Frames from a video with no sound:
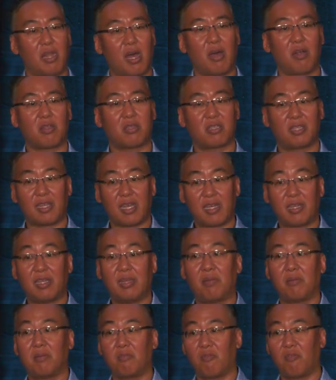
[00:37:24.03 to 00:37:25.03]
a
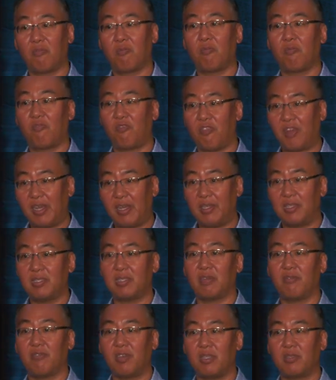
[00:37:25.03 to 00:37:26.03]
second phase
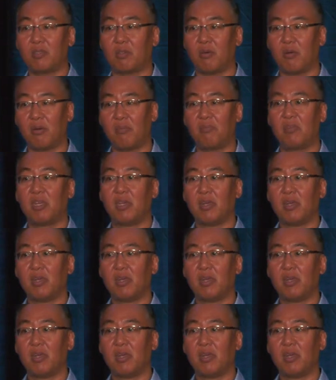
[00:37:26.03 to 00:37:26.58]
of it, so